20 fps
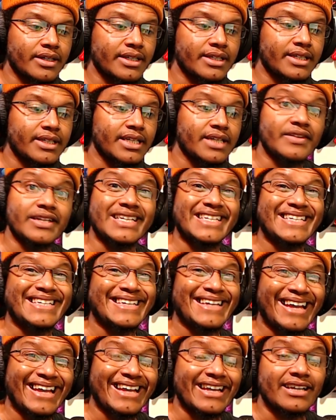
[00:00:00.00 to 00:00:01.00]
even
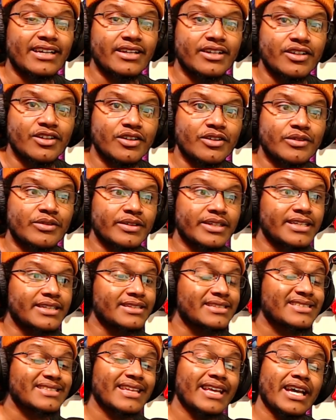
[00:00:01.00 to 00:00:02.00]
EA, getting
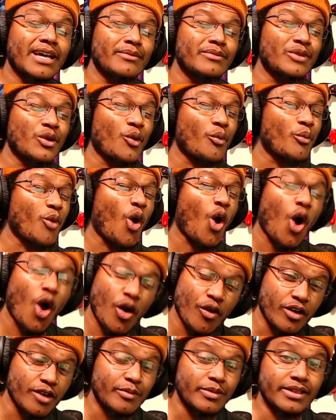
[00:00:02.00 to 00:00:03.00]
slammed
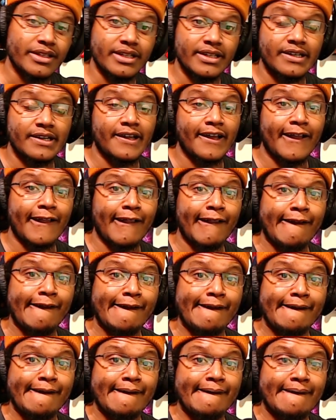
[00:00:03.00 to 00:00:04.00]
horribly.
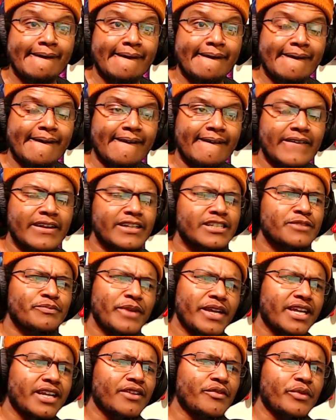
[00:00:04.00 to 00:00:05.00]

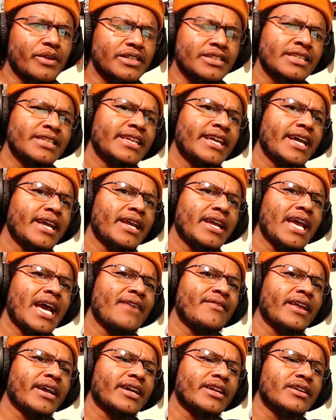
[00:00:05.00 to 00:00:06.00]
Speaking of which, didn't they have
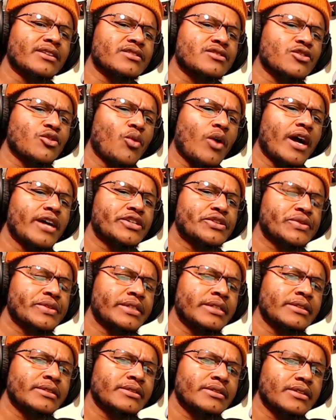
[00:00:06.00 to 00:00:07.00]
like a
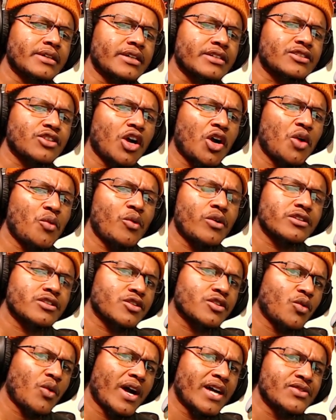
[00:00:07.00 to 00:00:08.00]
Star Wars
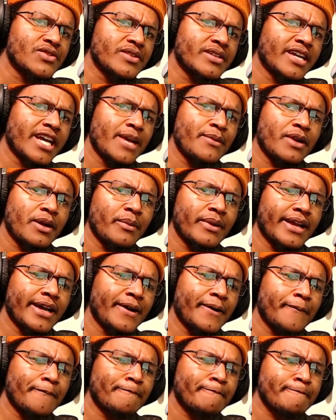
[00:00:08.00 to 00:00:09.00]
Squadron game coming
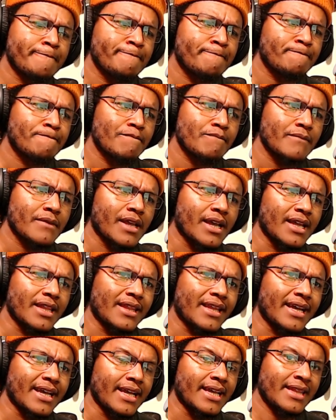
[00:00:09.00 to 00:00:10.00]
out
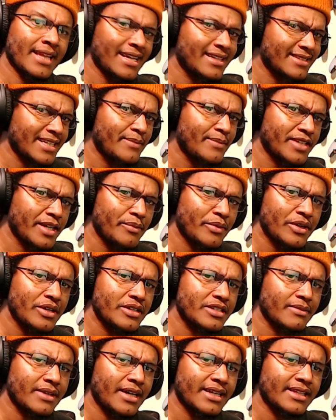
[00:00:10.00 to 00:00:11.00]
in like September or
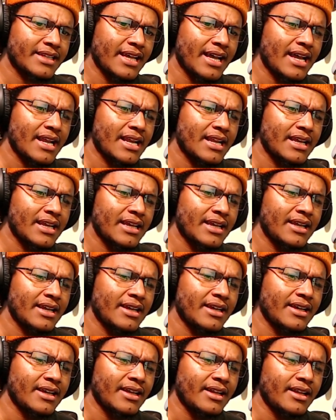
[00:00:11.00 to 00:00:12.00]
something like that?
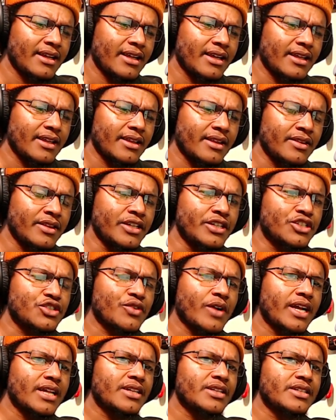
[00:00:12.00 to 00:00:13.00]
The
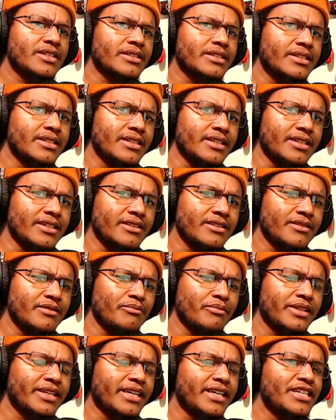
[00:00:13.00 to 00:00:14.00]
trailer looked good,
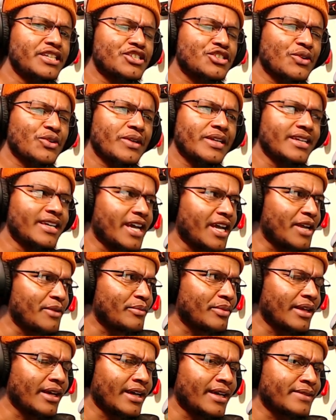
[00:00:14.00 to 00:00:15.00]
but they didn't show any
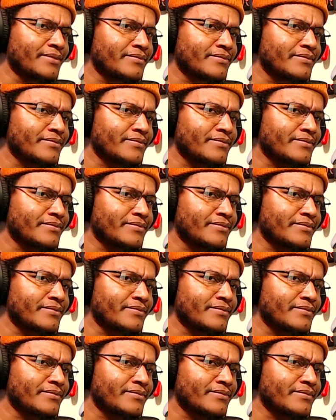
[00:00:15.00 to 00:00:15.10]
gameplay.